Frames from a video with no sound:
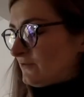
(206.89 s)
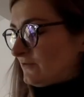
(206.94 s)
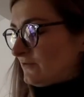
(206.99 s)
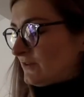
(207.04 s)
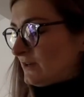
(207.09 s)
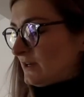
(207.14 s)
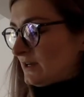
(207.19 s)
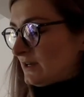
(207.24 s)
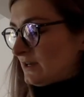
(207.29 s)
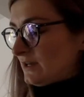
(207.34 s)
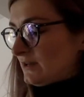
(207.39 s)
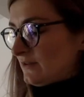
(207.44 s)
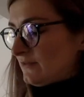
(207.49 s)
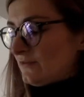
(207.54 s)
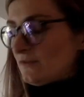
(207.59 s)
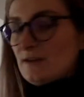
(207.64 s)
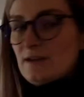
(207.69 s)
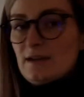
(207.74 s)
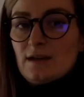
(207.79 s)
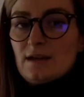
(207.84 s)

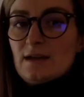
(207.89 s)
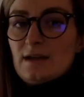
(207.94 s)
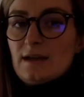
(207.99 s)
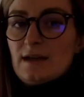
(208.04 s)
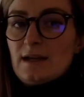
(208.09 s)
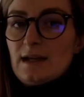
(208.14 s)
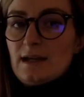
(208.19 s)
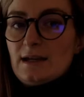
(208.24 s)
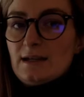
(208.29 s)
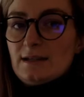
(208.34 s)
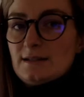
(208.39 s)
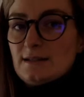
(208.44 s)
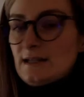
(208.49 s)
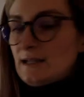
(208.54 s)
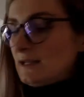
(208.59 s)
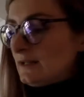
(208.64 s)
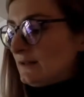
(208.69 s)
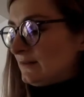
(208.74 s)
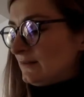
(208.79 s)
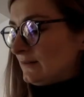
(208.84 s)

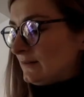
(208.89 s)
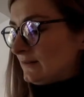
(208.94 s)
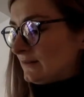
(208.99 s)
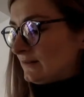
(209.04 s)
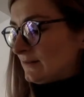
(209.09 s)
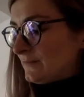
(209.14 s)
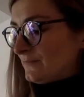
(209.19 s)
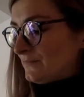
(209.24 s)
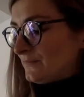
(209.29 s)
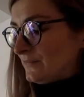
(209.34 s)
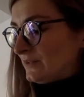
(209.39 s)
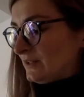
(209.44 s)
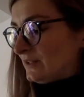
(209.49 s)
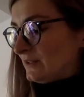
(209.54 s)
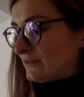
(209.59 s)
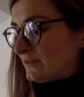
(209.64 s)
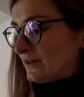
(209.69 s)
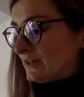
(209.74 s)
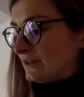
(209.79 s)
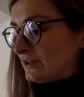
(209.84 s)
5/18. You need
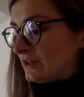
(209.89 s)
to find the